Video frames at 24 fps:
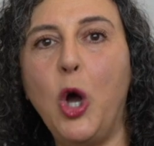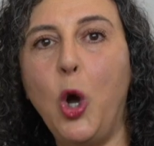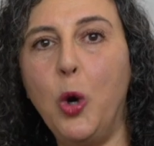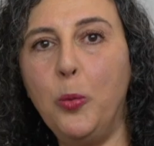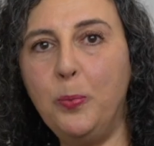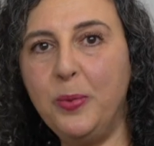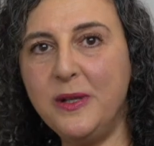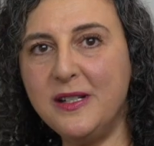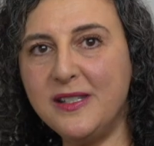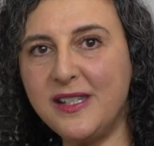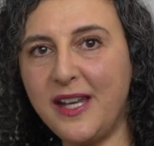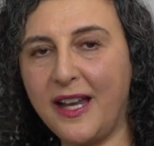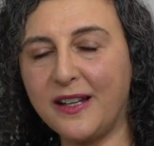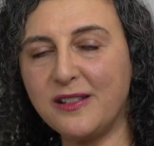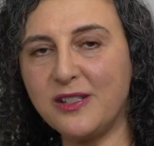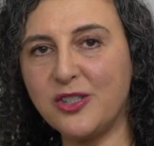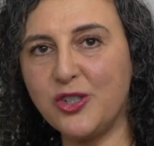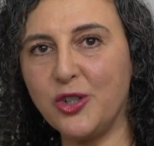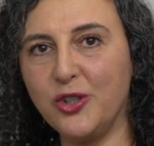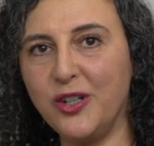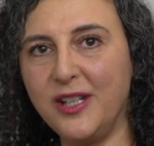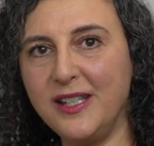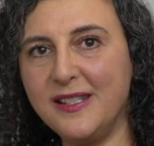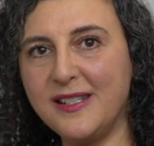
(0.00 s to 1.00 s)
open
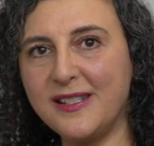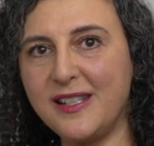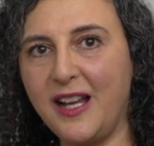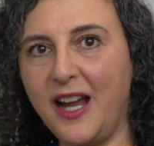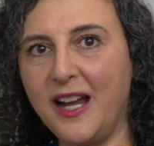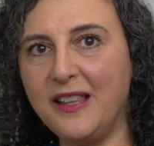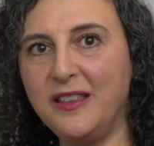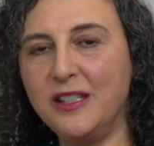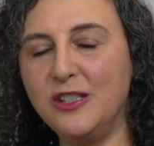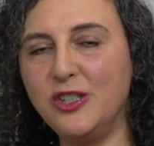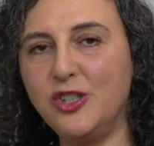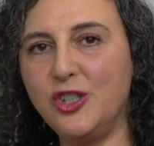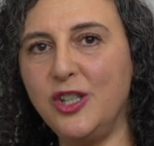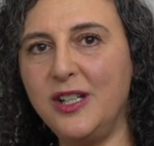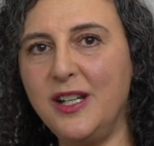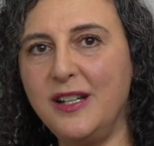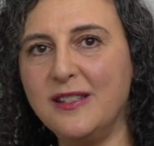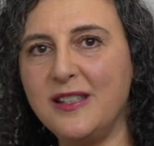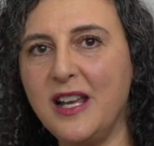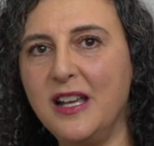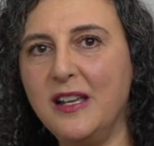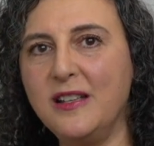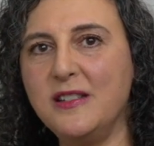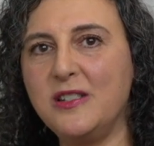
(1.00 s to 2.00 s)
texture inside the
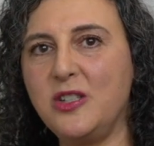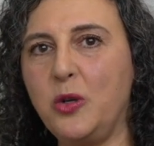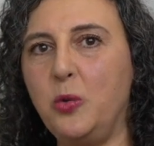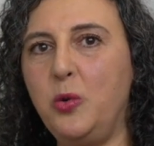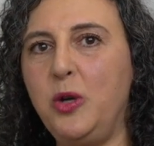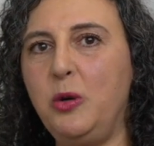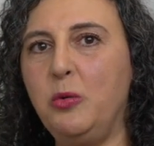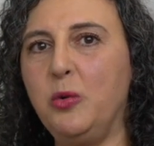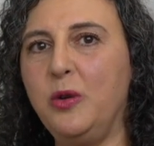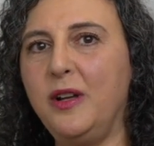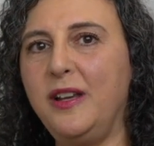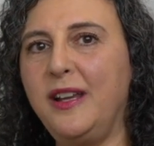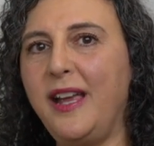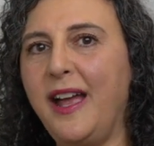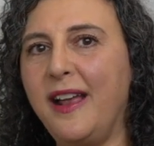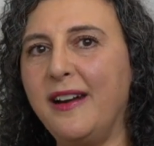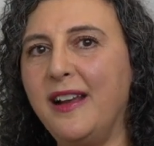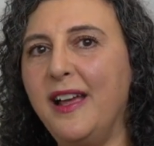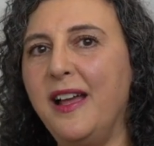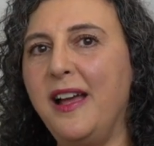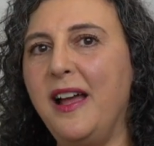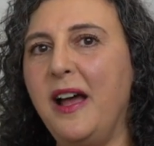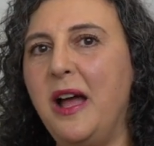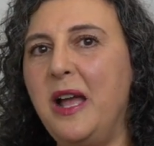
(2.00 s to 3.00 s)
cheese, so we will get
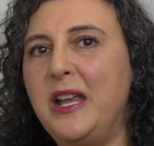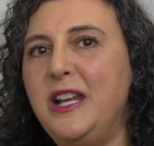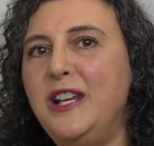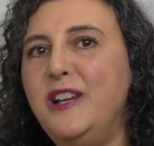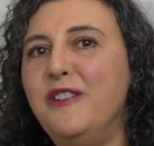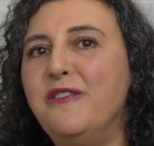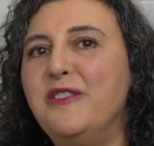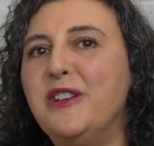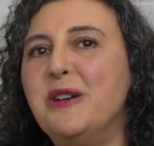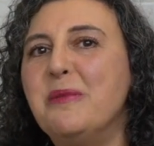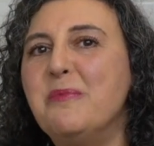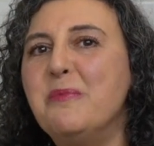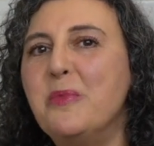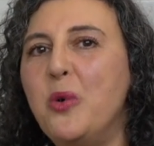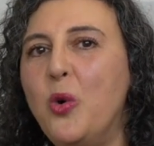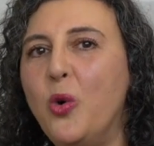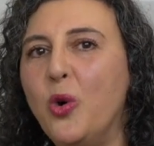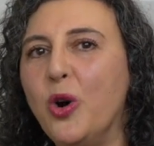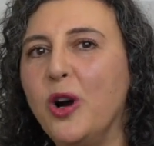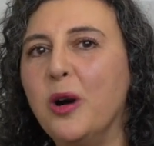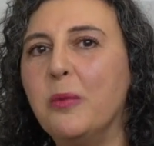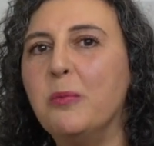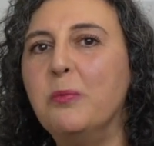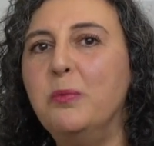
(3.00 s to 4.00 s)
even
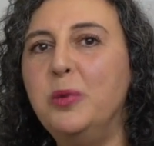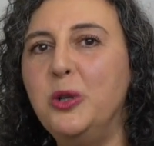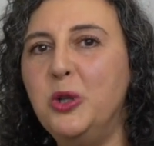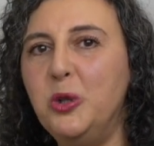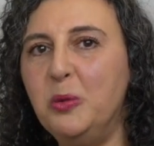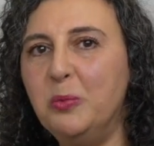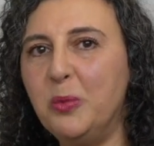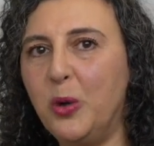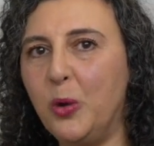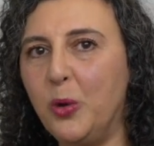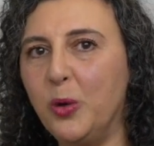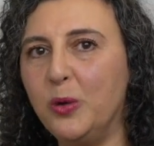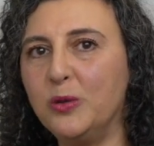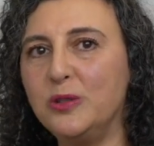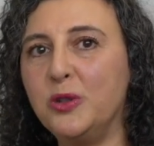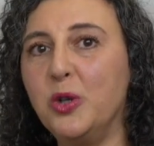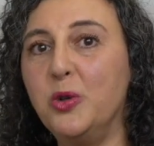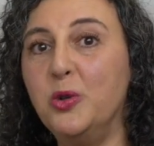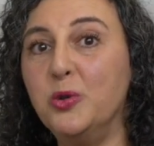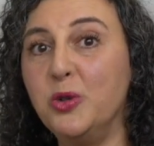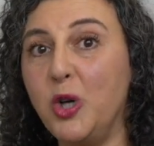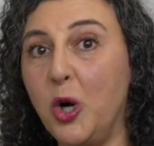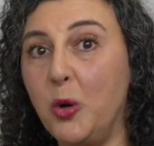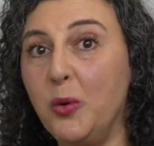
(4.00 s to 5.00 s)
more blue mold
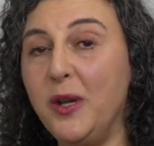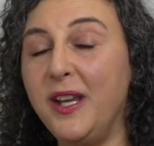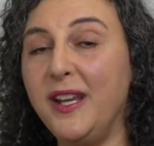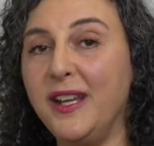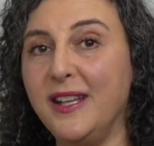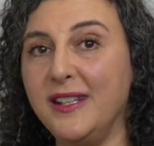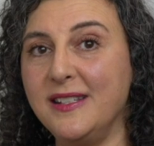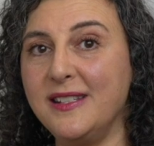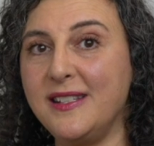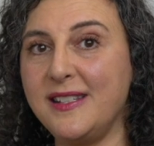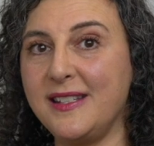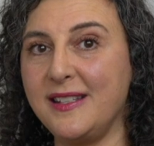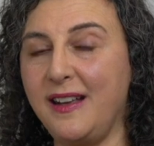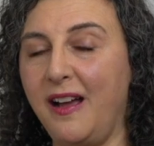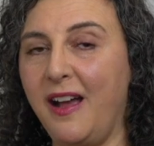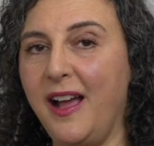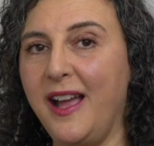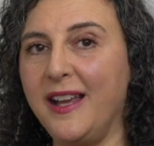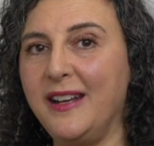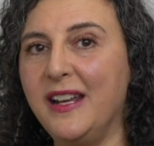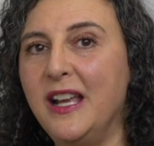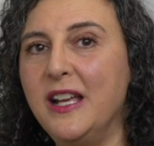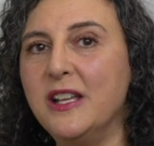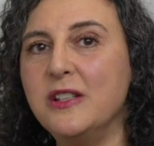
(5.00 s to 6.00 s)
growing
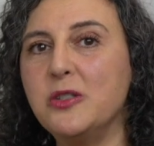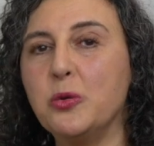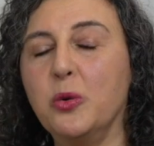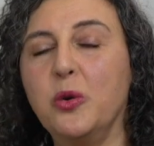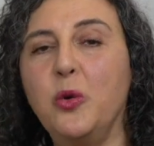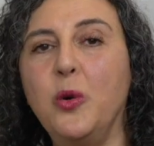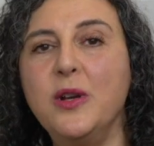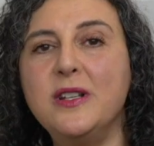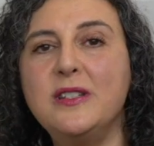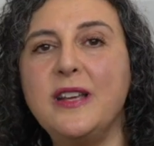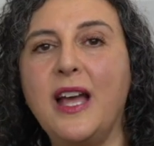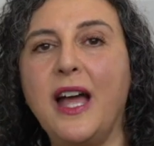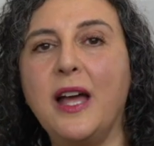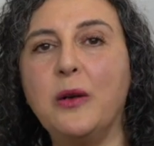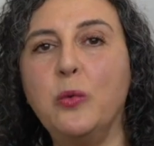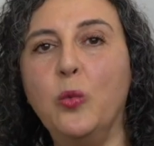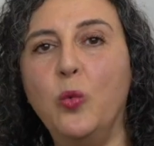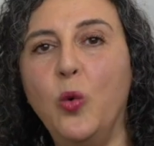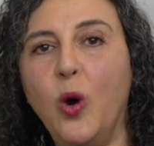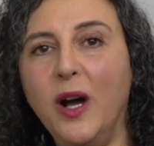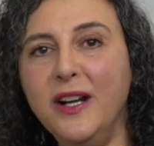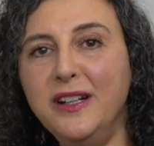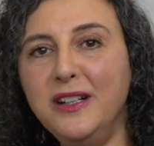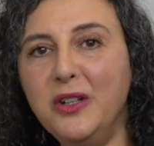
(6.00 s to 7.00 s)
inside. So we're going to add
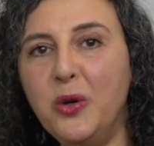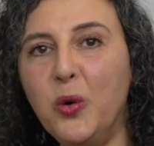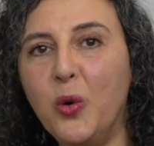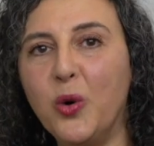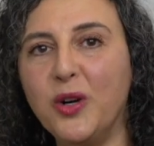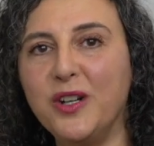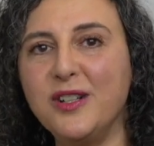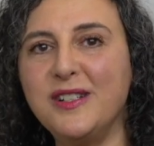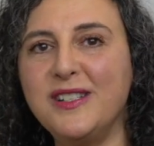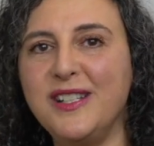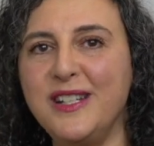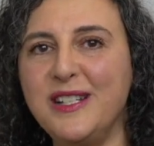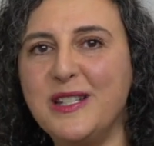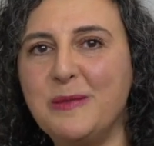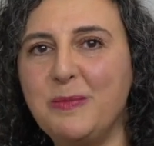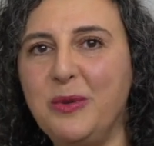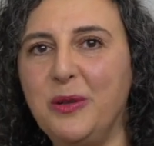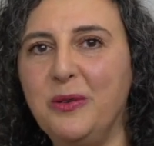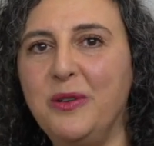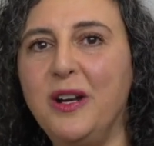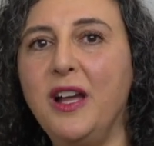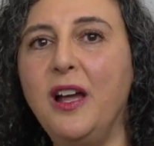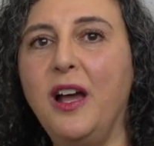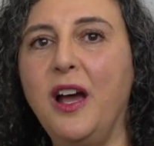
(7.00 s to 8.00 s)
1/4
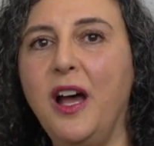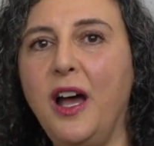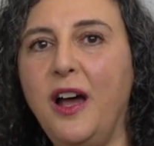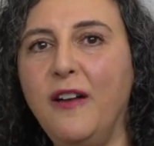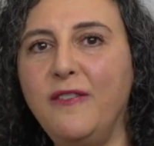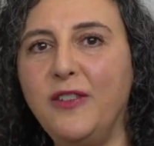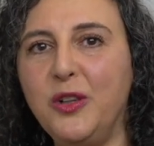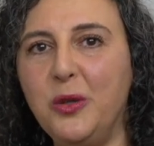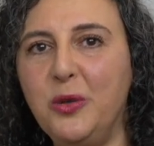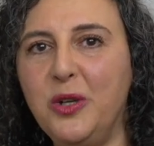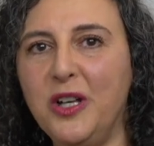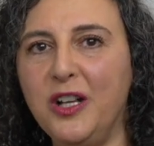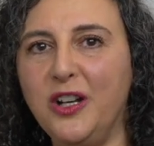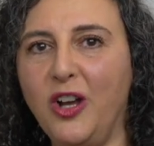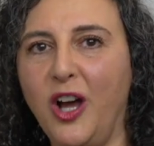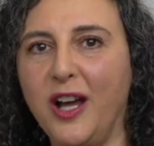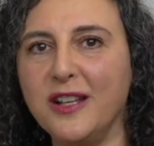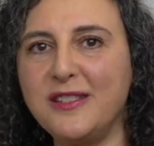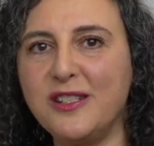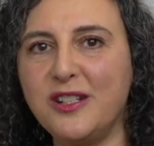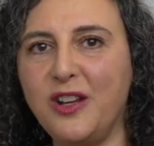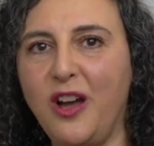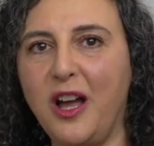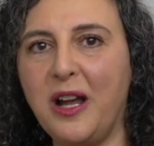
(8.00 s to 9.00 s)
teaspoon of
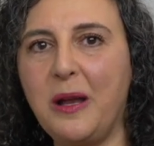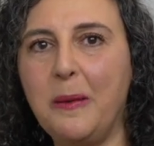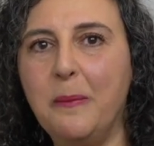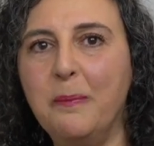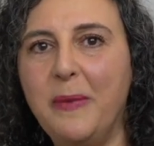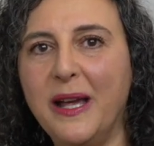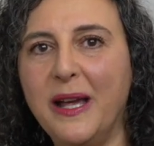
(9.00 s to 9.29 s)
leuconostoc